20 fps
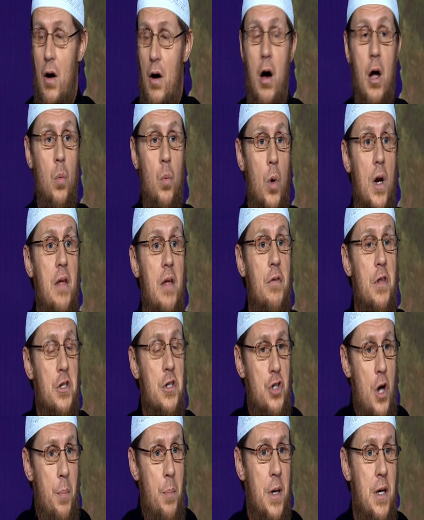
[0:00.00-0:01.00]
on whatever the
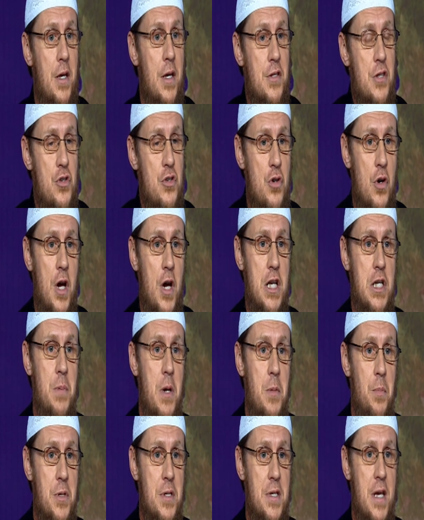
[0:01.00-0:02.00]
topic is that you're going to be
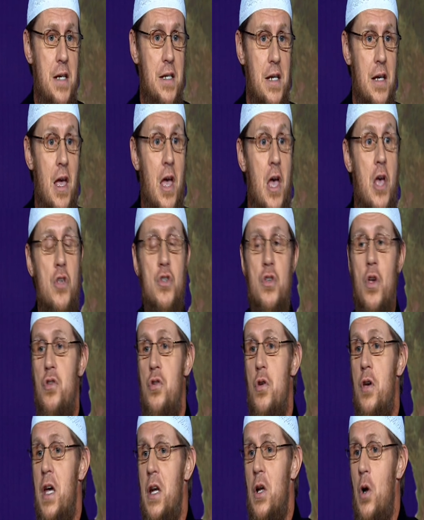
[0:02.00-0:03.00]
presenting. So
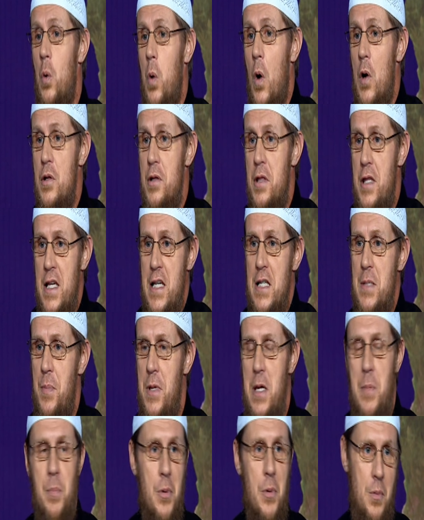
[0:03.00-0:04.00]
you can quote these
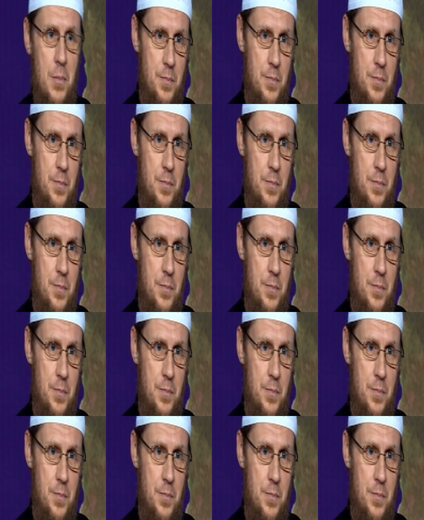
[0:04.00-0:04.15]
people.